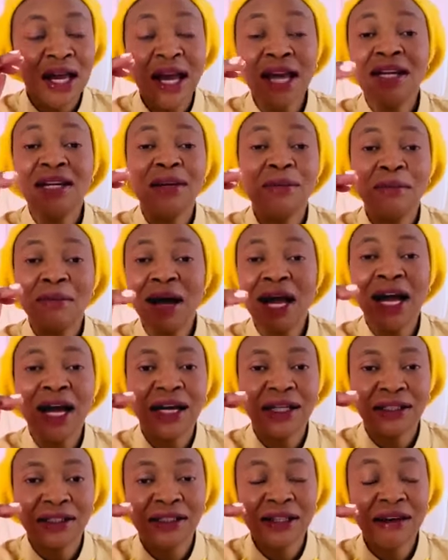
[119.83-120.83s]
any
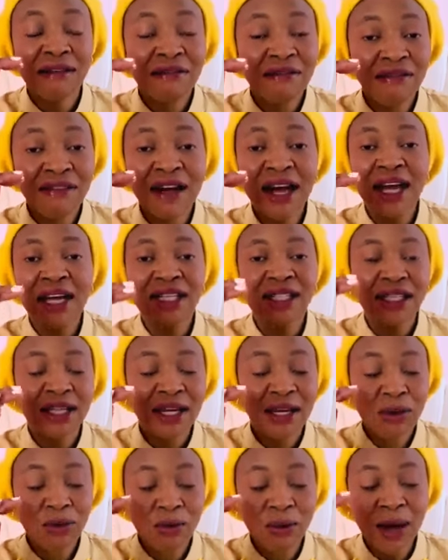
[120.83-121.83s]
man that find
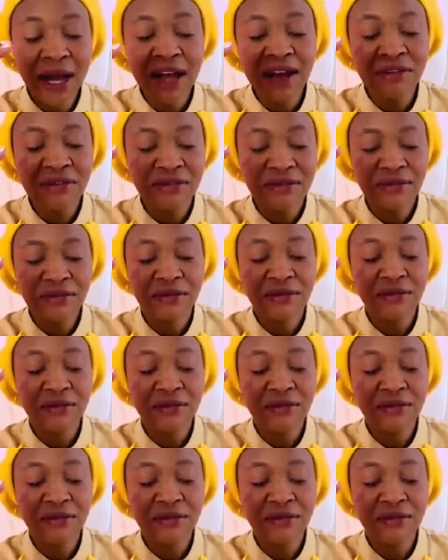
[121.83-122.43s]
a wife,